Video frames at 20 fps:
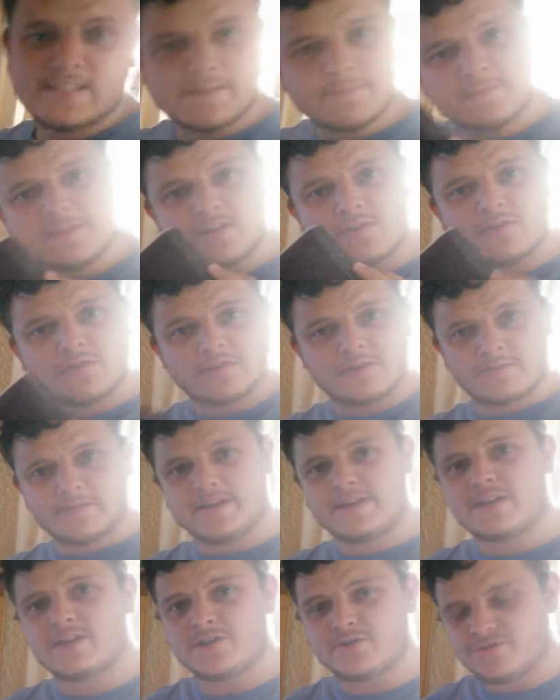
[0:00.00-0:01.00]
something called a
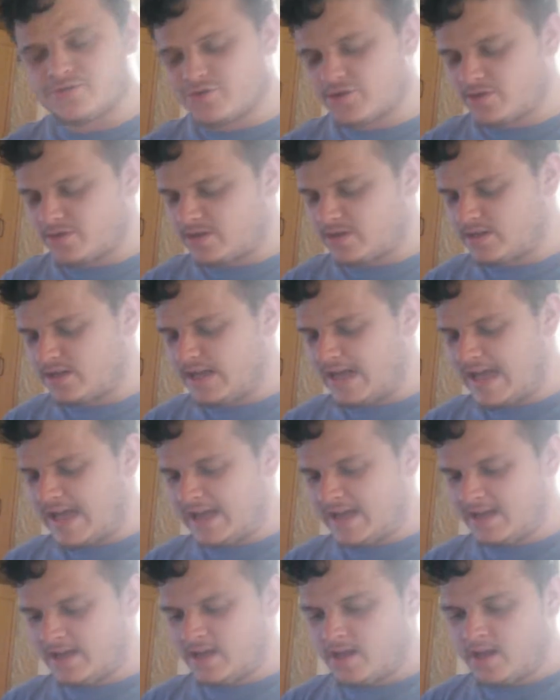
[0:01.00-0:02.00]
Midi controller,
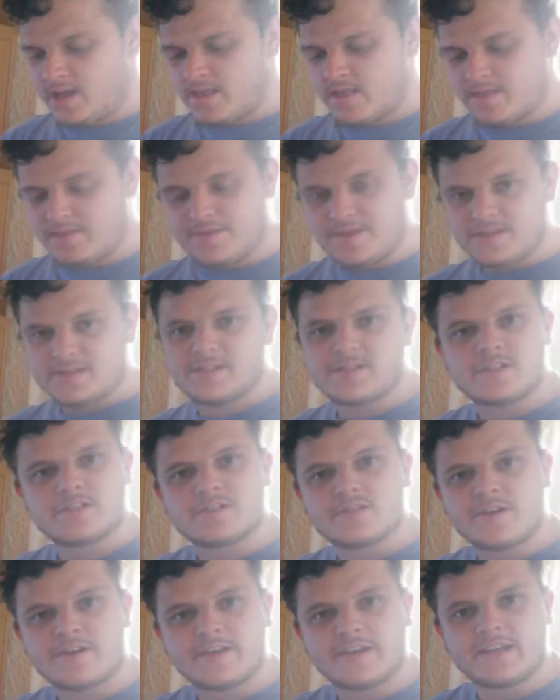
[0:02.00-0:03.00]
and this
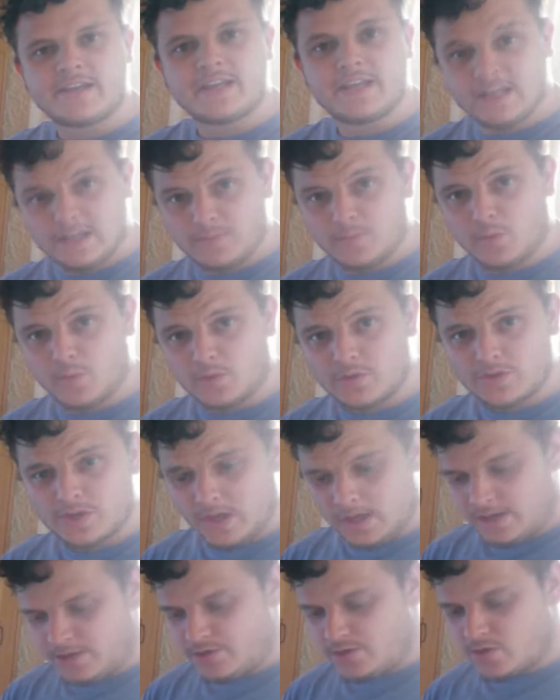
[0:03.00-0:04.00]
is not a keyboard.
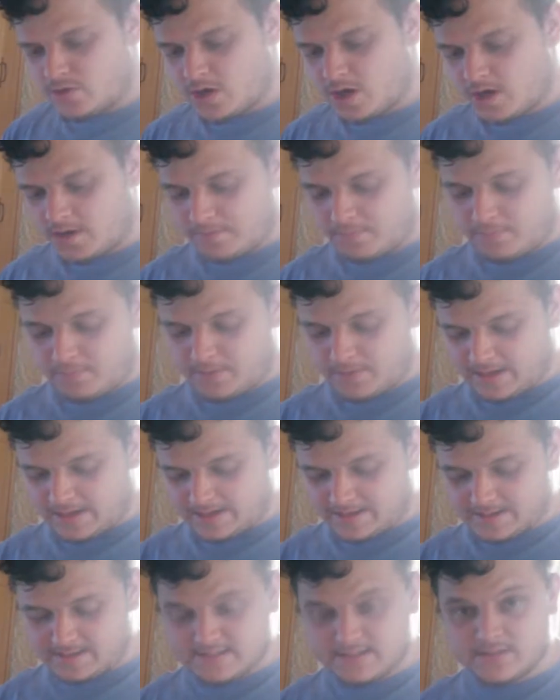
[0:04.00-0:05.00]
You can't
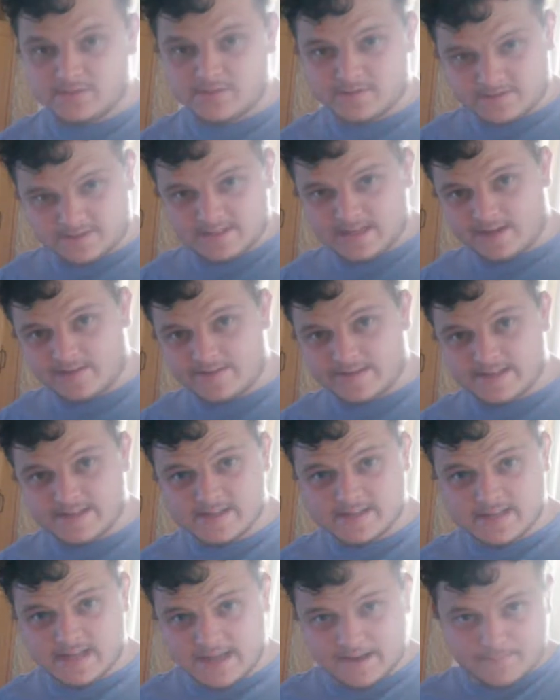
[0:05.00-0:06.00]
plug this into a sound
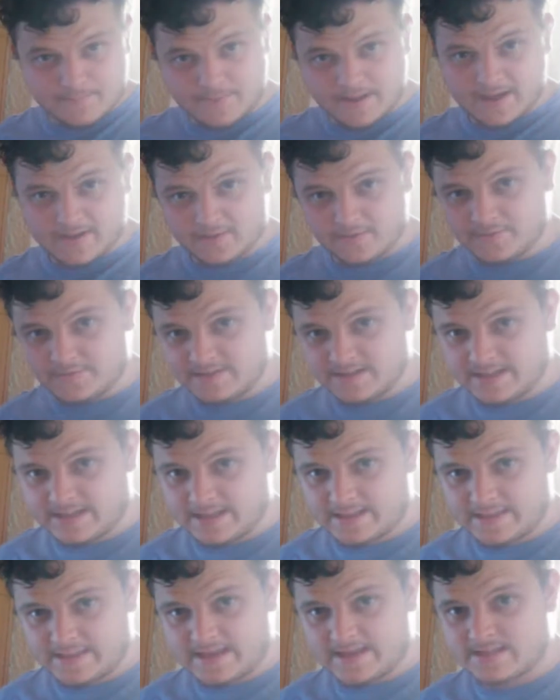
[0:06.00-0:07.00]
disk and play off it
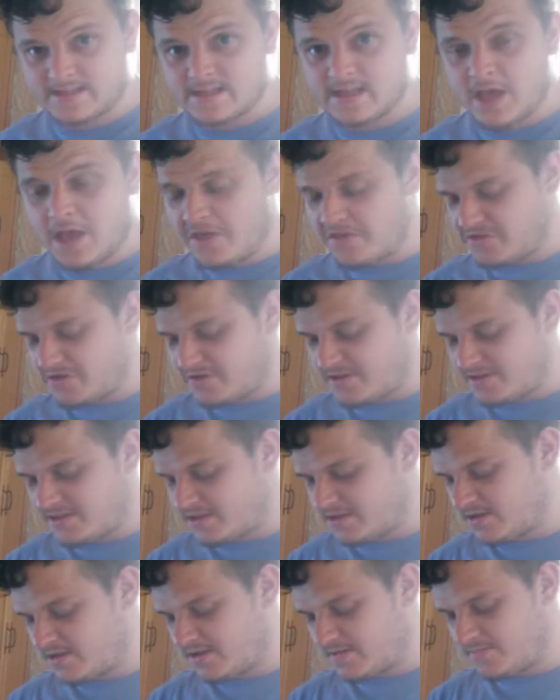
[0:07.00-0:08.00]
like that. The only
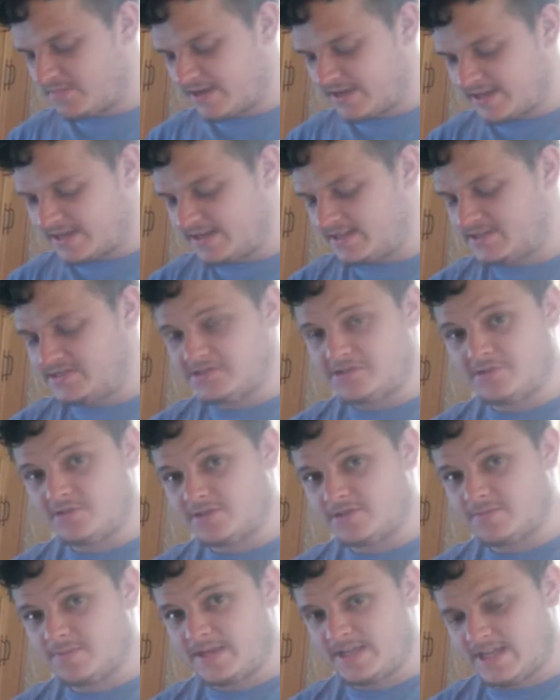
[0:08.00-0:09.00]
thing you can plug in is a
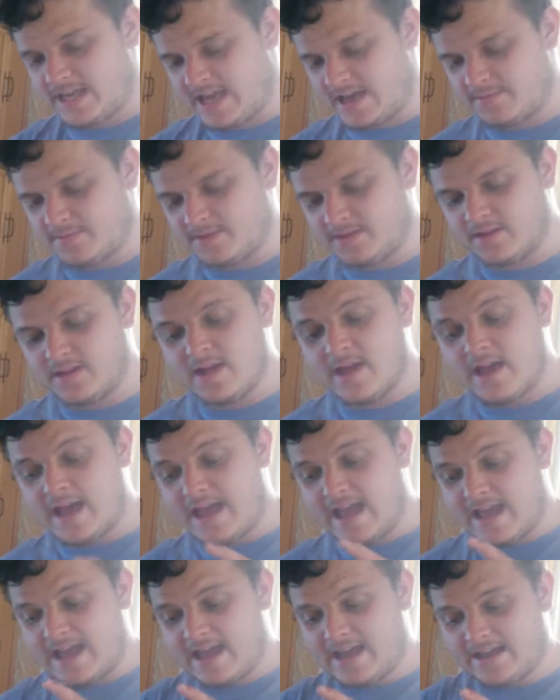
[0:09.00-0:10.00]
USB cable
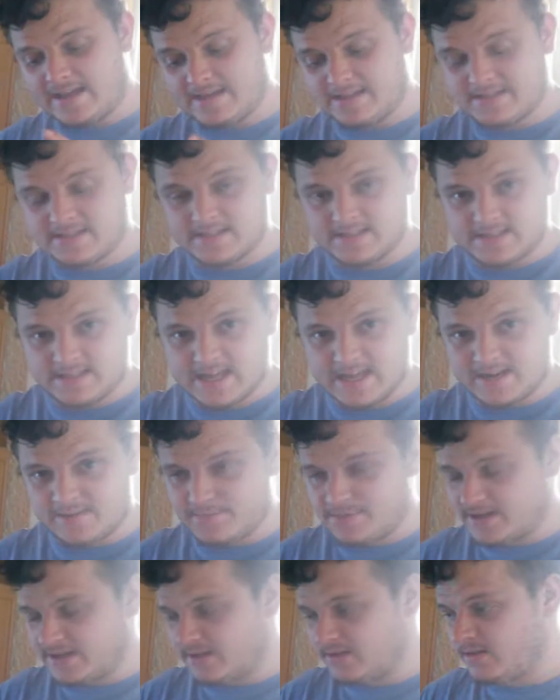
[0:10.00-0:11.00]
and
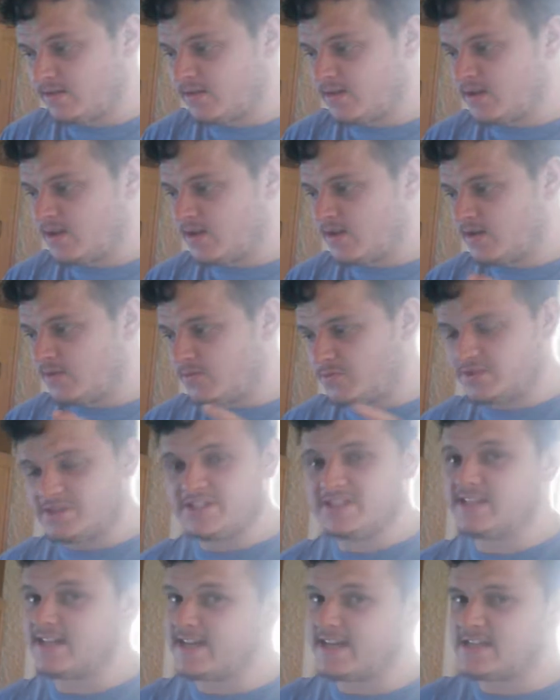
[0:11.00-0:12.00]
sustain pedal,
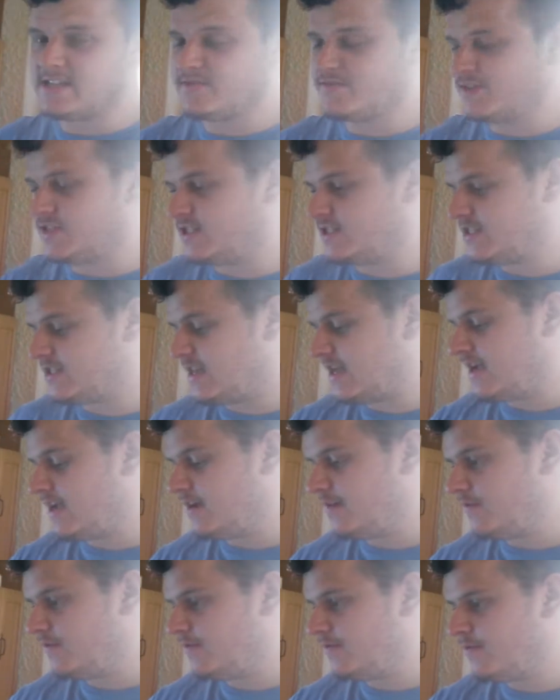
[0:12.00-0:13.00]
which is a nice feature to
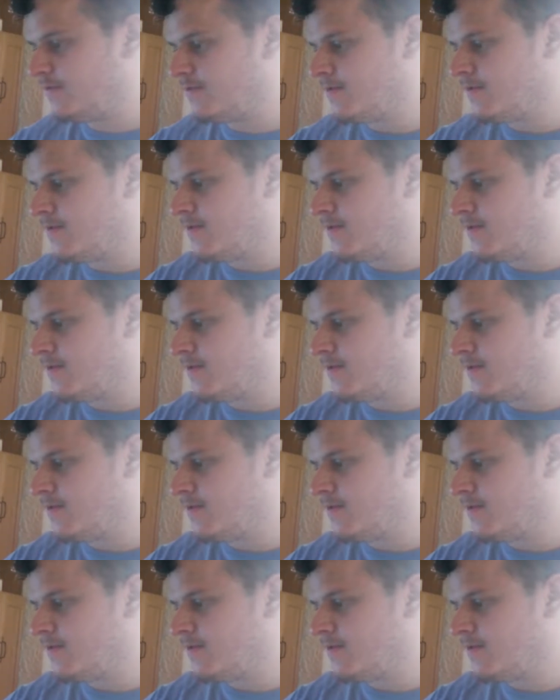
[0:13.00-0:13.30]
have.